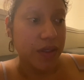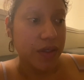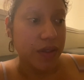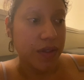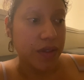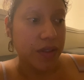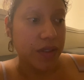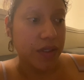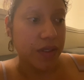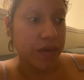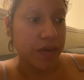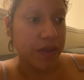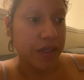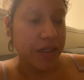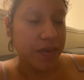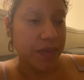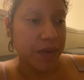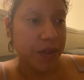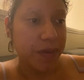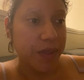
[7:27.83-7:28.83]
So
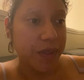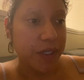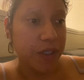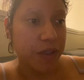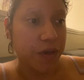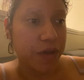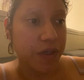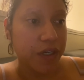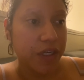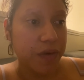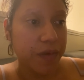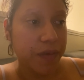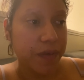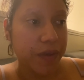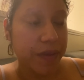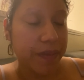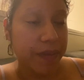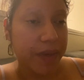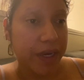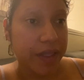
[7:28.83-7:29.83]
that's been my journey
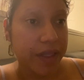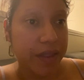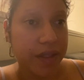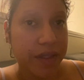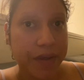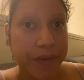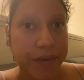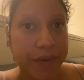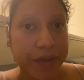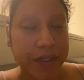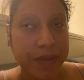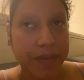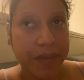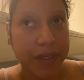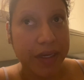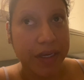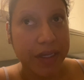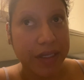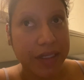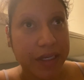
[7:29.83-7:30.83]
with Matthew. His
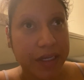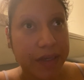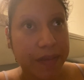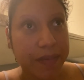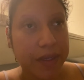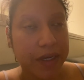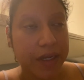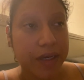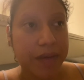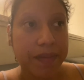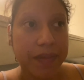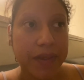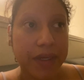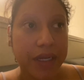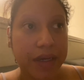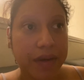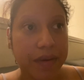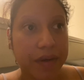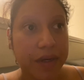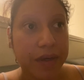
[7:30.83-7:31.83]
platelets have been up and
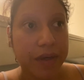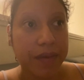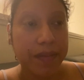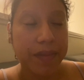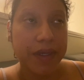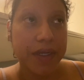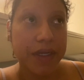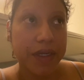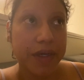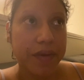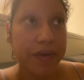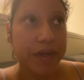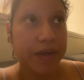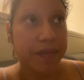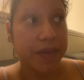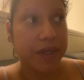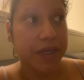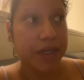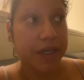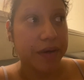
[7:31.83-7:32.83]
down, up and down,
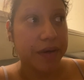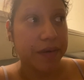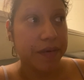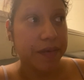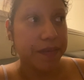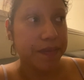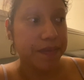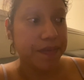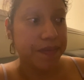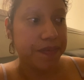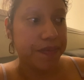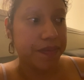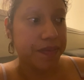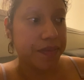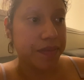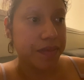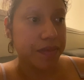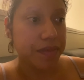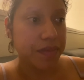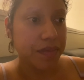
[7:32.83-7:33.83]
up and down.
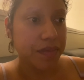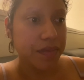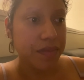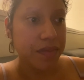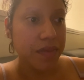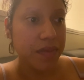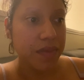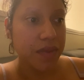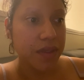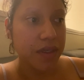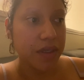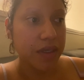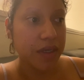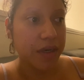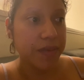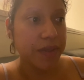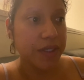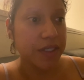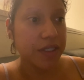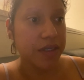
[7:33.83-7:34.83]

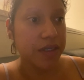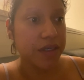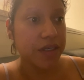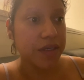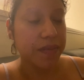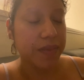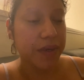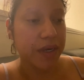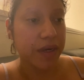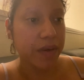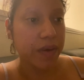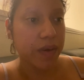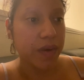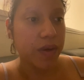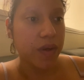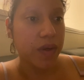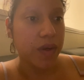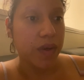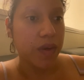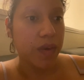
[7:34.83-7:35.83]
I'll be talking about
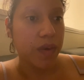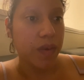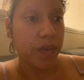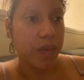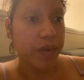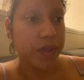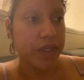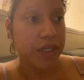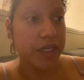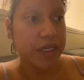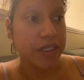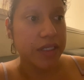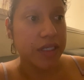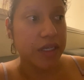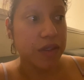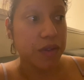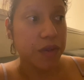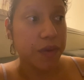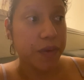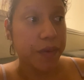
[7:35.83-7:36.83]
what things
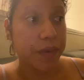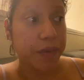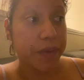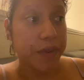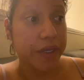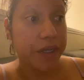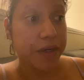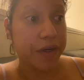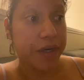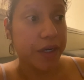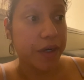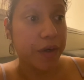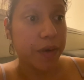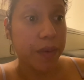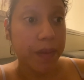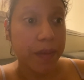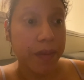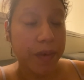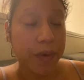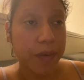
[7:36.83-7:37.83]
I do here at
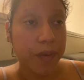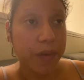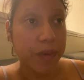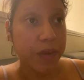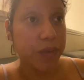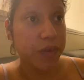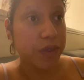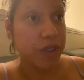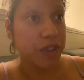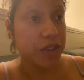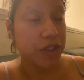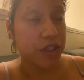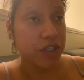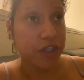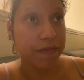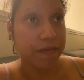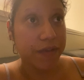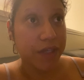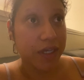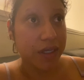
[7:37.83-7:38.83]
home, what research
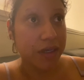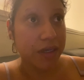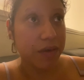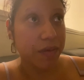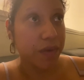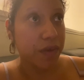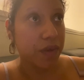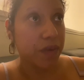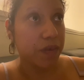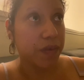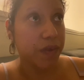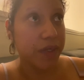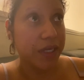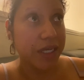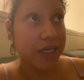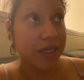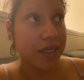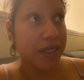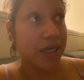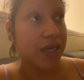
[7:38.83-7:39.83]
I've done, with
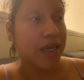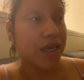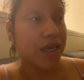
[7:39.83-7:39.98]
reading.